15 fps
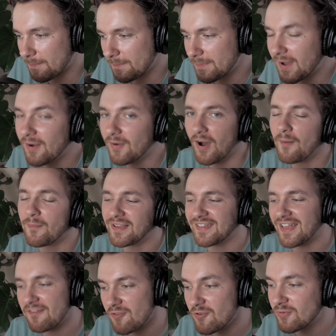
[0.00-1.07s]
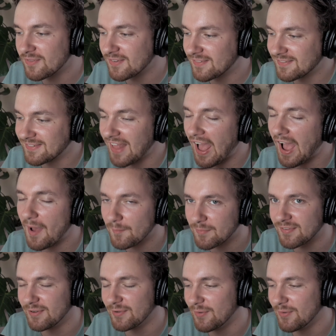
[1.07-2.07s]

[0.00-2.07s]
No, I mean they're all absolute